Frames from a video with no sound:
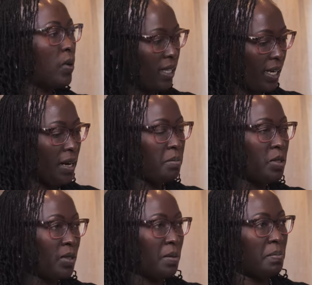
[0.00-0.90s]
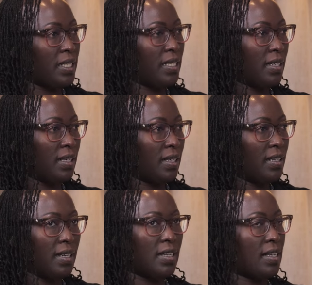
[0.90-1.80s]
when they come to the meeting
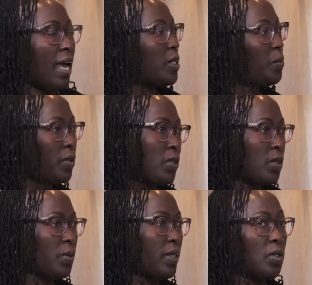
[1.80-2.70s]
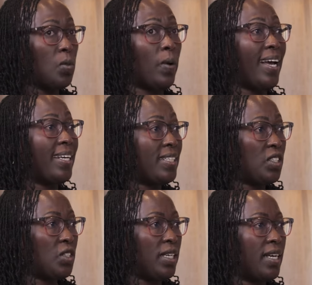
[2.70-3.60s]
mm. they say i spoke to so and so where
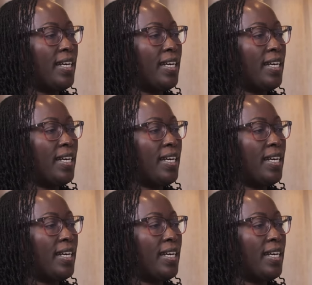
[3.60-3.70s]
is she